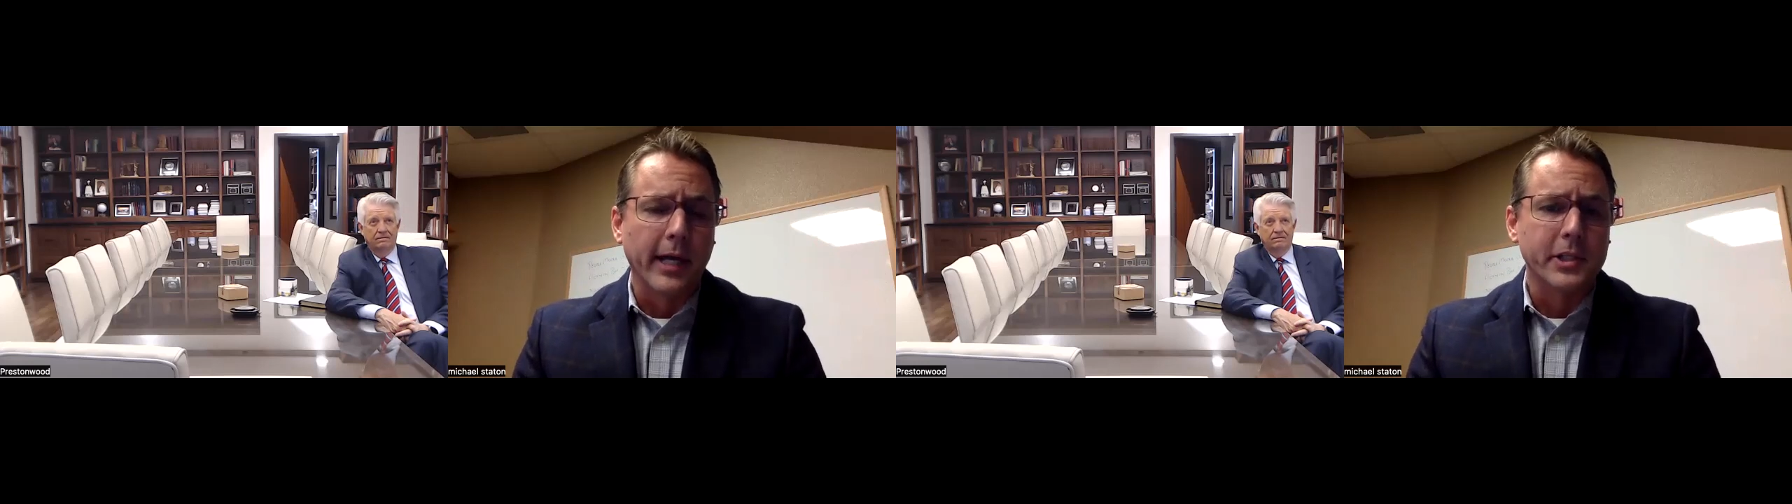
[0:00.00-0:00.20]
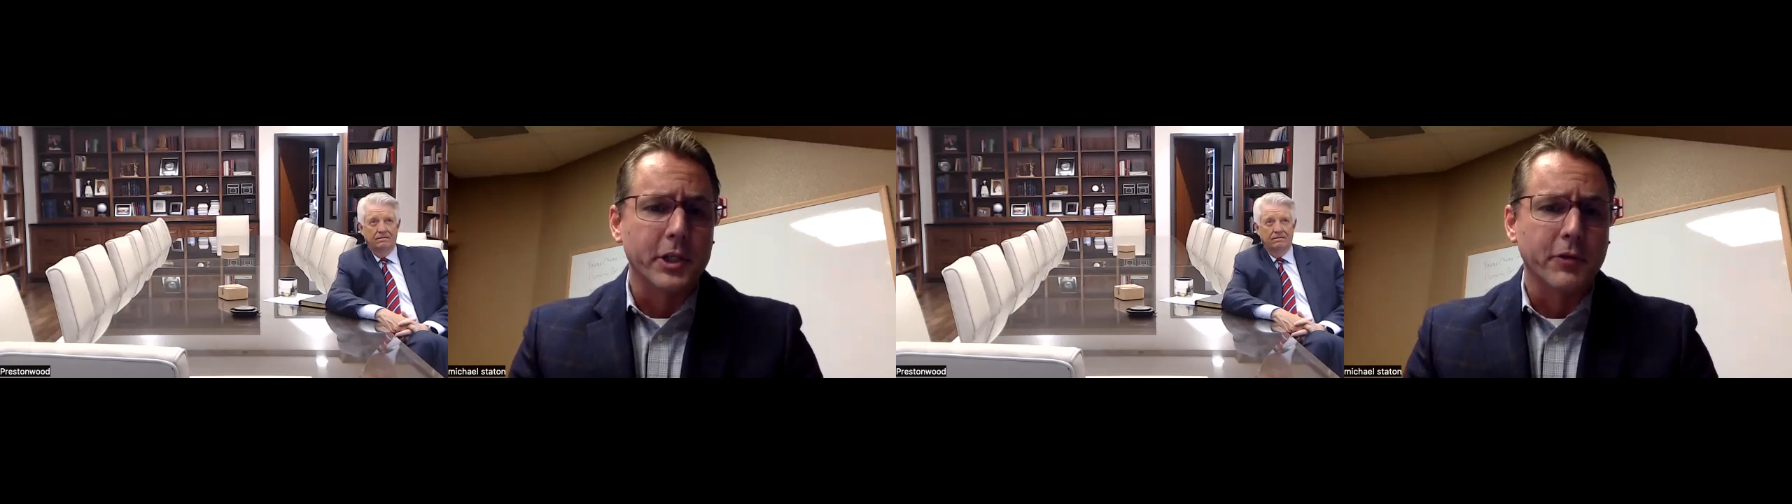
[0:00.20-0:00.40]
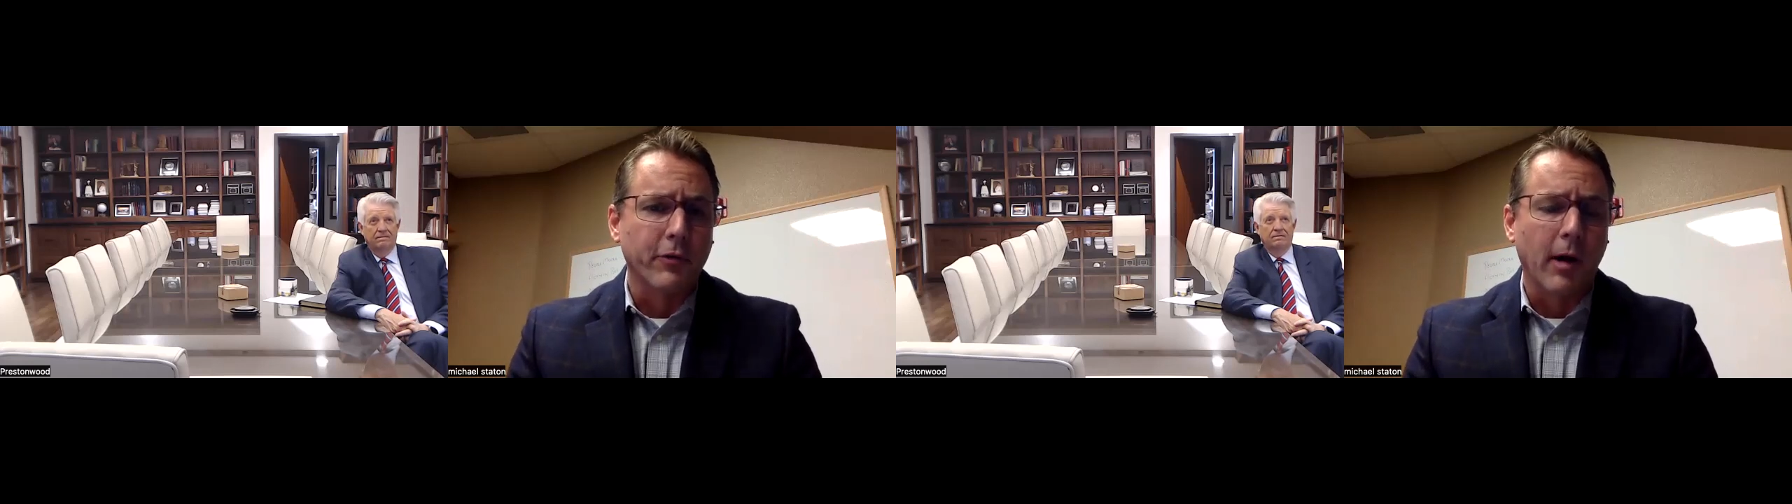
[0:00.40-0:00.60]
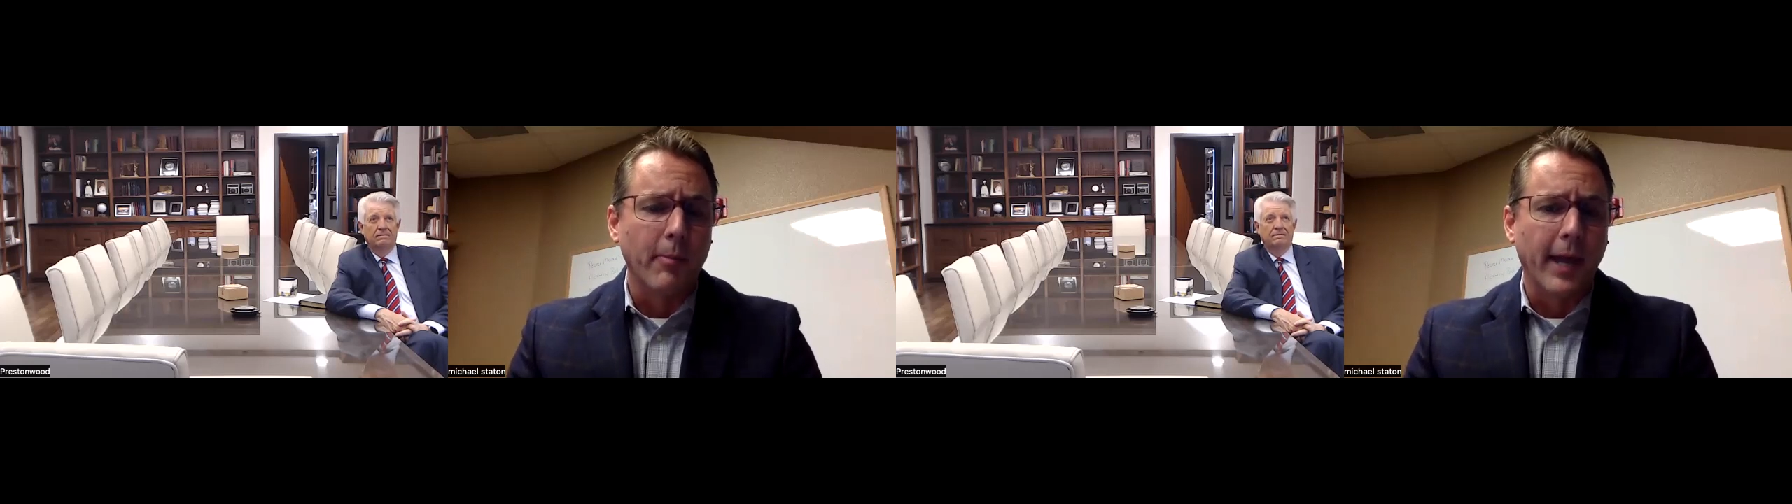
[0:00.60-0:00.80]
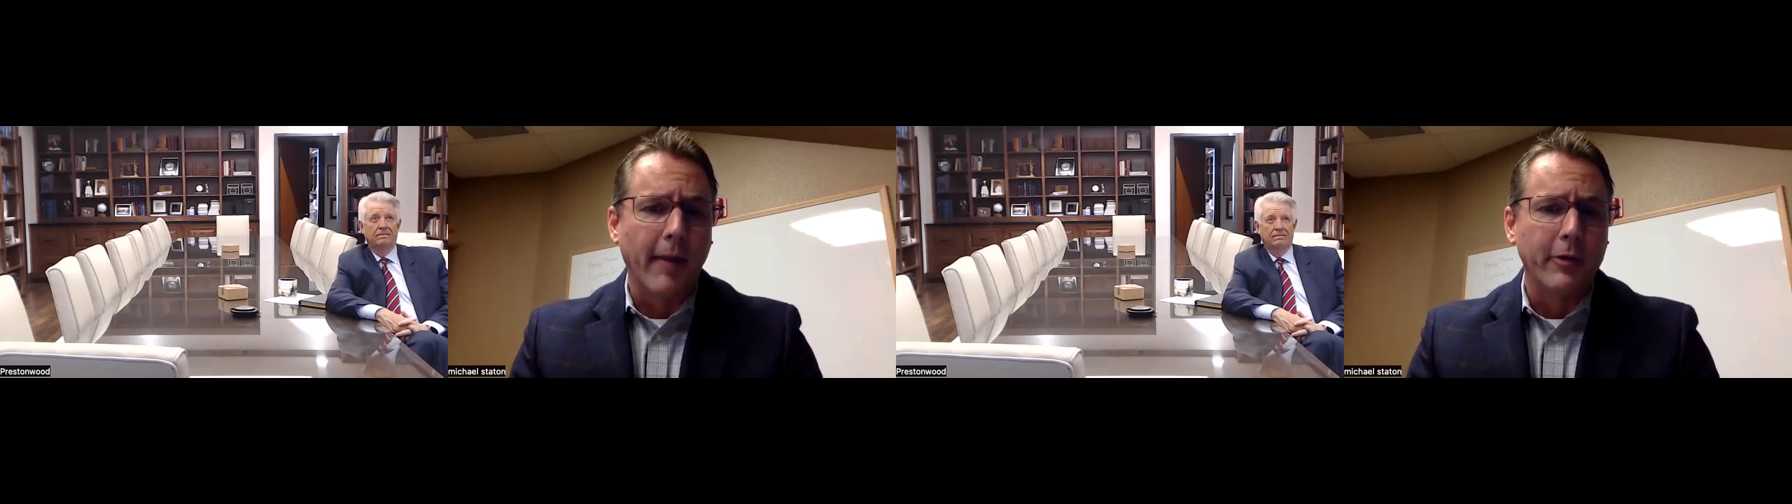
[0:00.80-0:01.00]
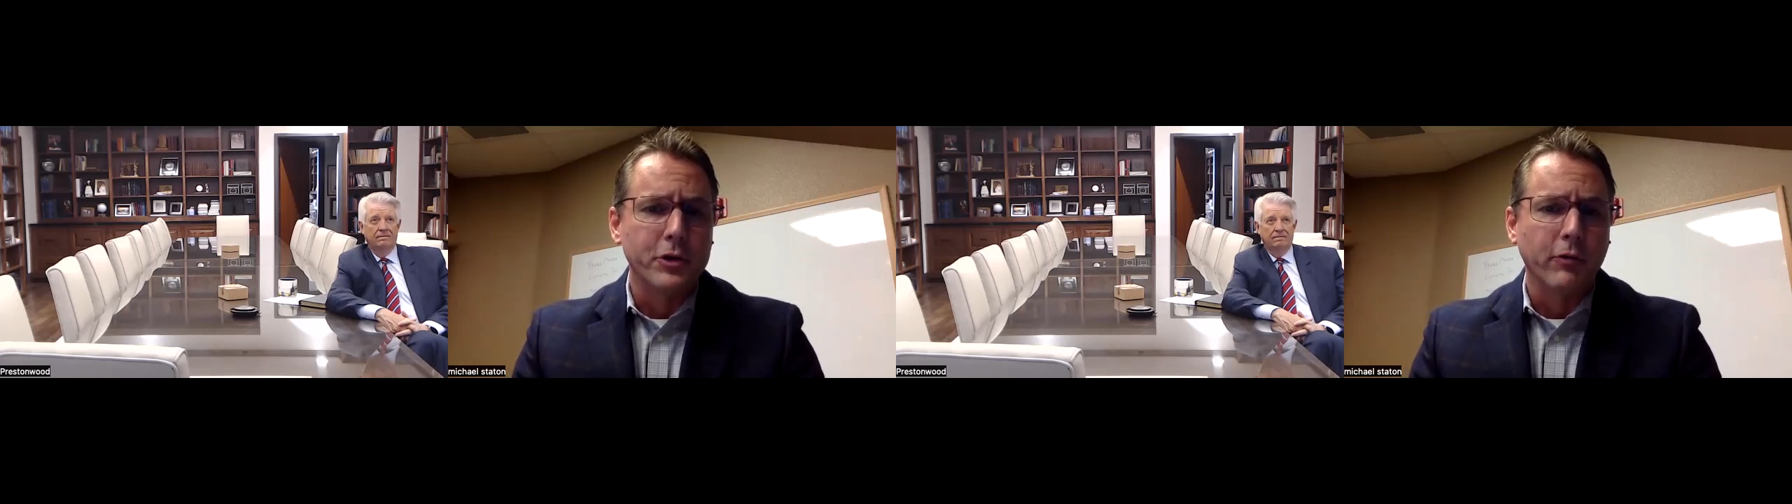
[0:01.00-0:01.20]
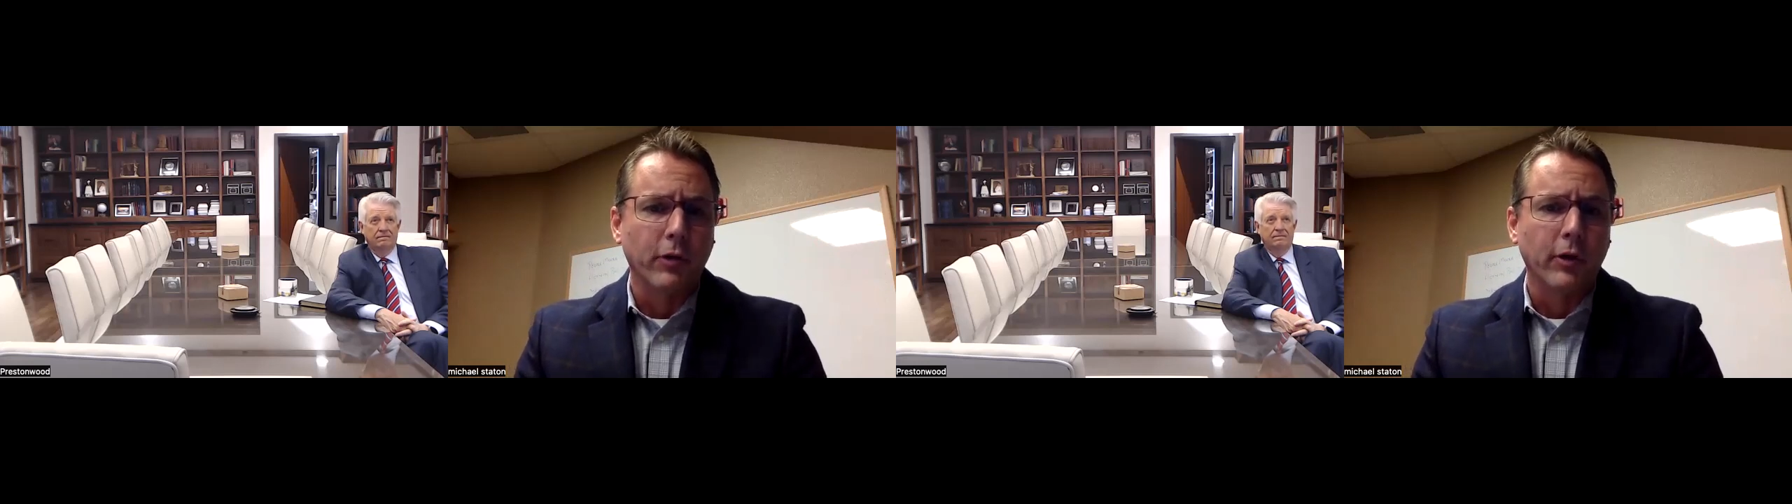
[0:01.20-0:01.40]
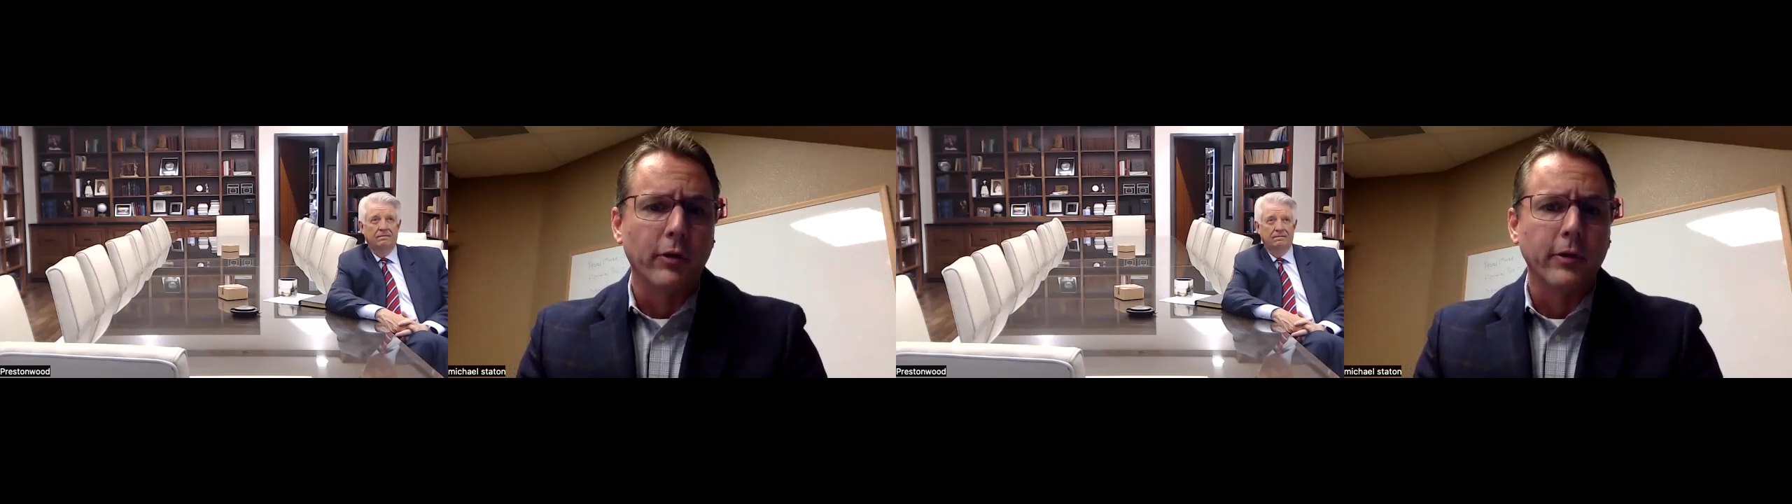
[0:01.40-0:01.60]
lessons from that that
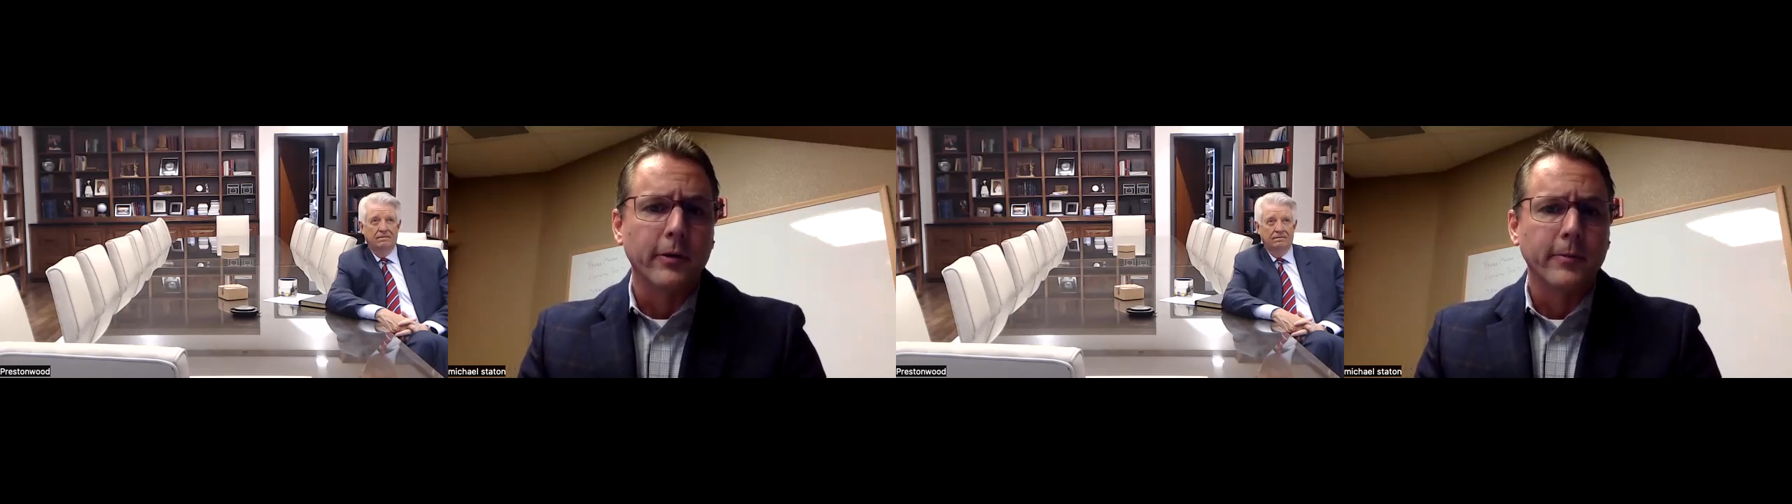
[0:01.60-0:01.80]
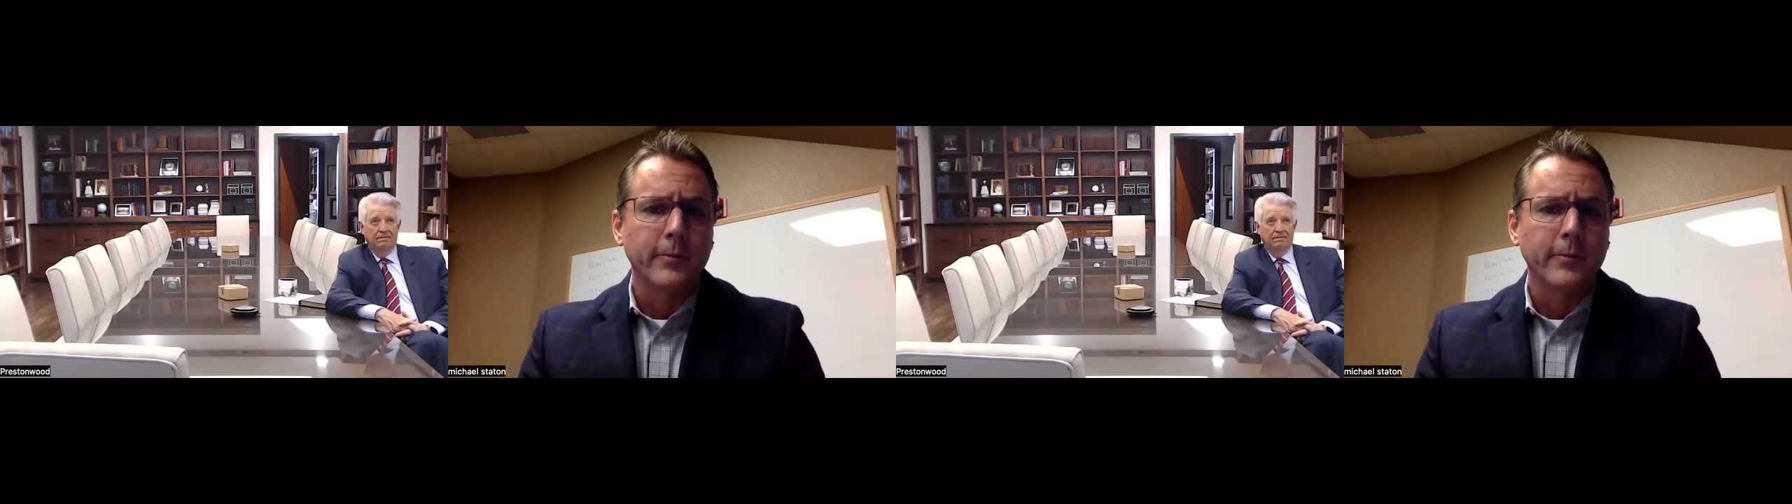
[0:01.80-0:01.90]
you've learned?